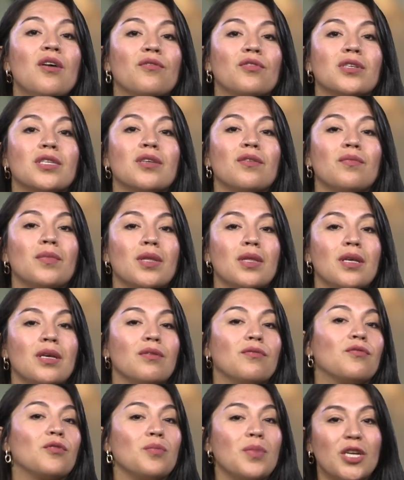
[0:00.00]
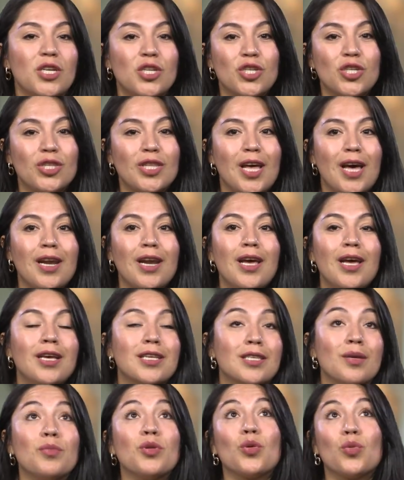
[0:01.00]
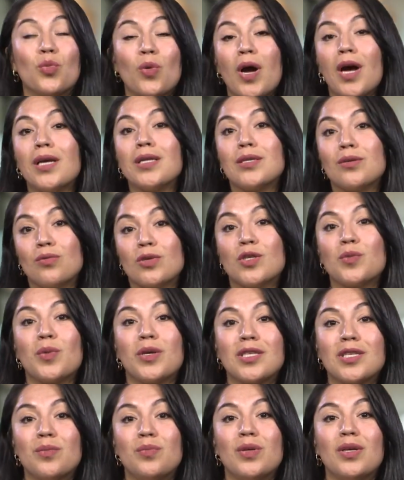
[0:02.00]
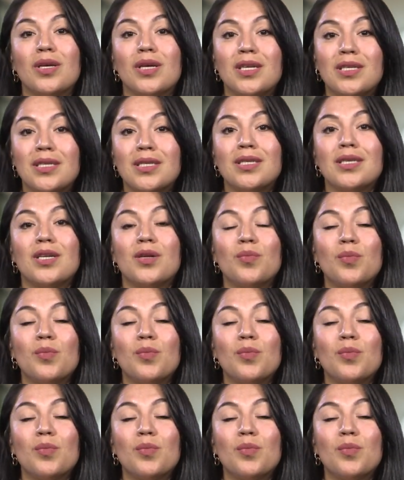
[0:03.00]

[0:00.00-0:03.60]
for some of the information some of the rights and responsibilities as an